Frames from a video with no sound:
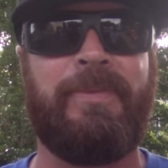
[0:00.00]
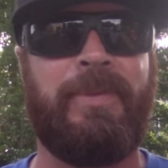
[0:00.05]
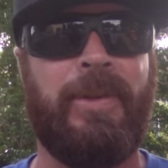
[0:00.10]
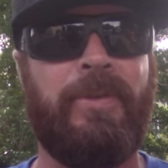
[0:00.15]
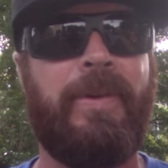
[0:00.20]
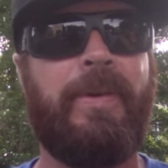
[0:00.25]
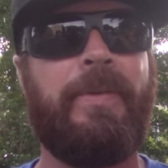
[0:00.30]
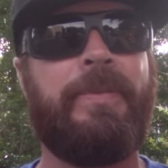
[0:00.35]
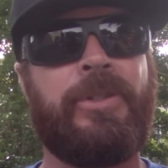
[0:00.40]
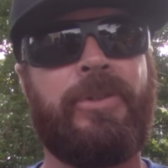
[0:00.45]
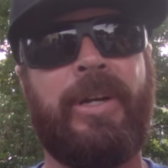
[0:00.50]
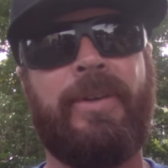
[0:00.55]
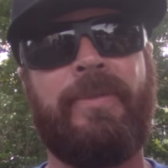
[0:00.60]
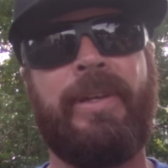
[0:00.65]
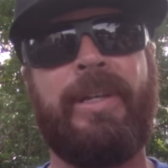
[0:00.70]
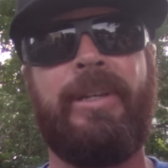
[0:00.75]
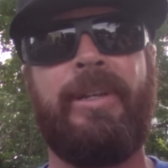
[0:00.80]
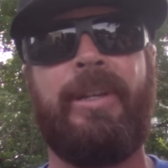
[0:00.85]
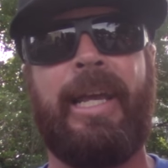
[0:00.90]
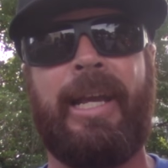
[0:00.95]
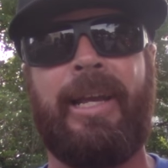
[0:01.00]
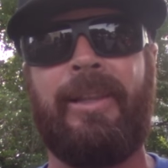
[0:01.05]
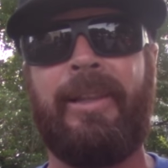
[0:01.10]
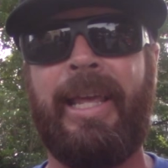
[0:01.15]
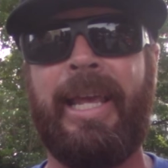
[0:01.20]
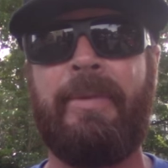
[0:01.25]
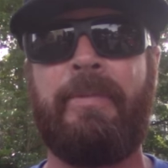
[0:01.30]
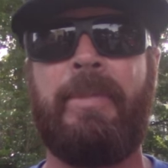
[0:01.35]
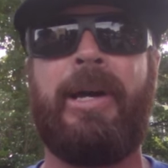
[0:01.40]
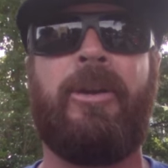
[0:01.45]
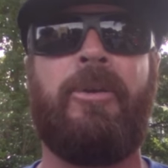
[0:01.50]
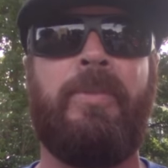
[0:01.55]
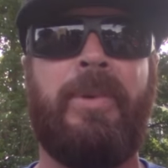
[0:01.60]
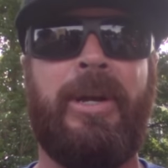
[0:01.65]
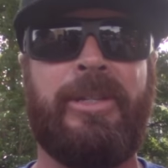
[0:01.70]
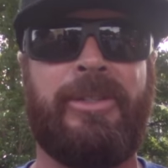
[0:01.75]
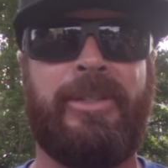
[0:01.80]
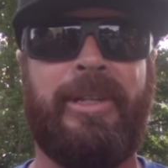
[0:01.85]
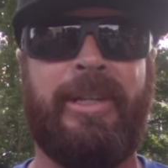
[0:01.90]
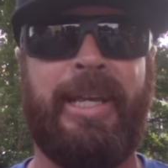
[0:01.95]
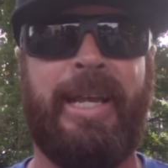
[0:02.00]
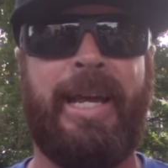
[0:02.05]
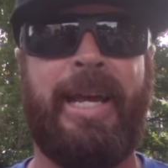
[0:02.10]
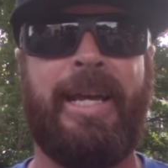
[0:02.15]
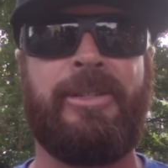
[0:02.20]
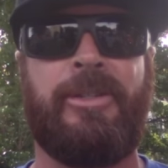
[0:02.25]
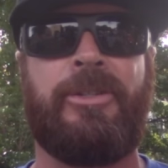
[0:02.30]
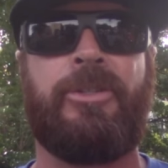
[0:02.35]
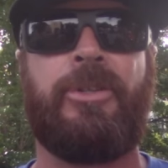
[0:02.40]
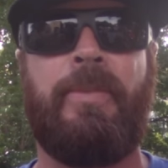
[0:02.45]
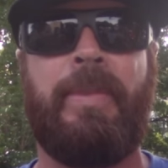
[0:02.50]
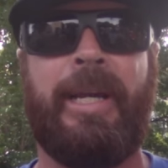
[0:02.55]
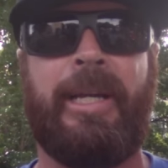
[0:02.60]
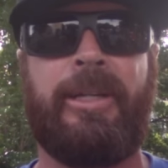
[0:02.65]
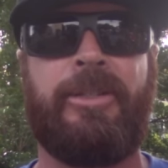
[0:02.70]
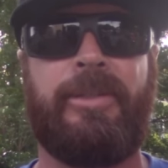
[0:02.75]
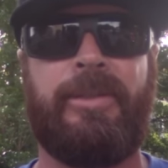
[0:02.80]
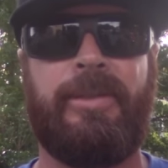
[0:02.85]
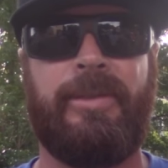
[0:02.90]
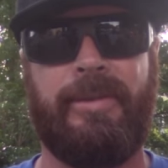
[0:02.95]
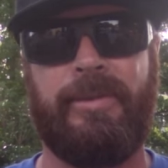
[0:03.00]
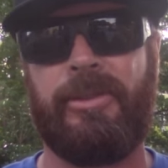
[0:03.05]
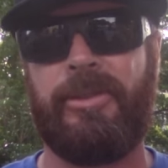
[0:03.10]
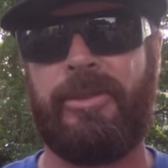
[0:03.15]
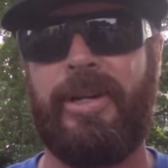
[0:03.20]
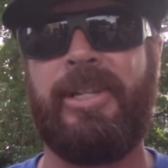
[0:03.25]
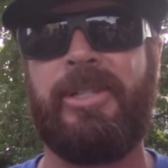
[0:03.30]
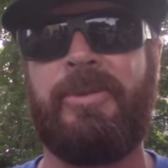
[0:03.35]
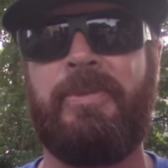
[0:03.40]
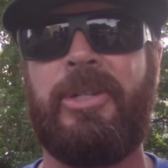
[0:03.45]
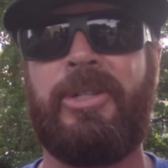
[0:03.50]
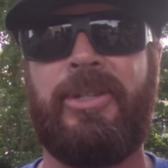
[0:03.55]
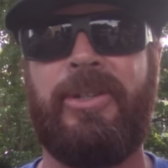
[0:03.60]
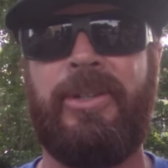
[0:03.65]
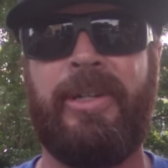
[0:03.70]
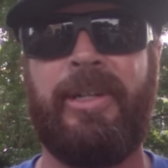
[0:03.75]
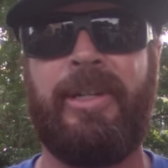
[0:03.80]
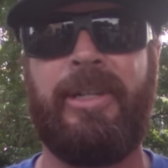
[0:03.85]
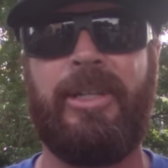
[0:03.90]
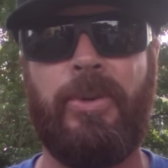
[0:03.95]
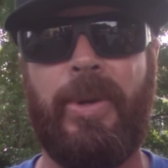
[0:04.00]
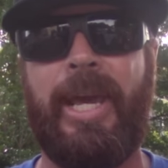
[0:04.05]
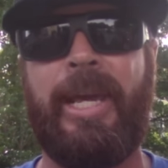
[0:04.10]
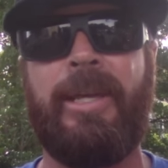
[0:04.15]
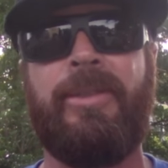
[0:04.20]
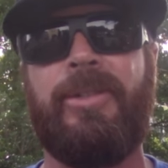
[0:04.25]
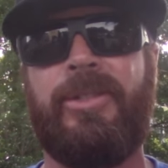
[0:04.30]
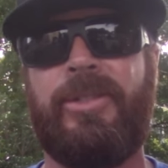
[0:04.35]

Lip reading: If you've ever driven like a late model Mustang that has a Tremec transmission in it, you hate the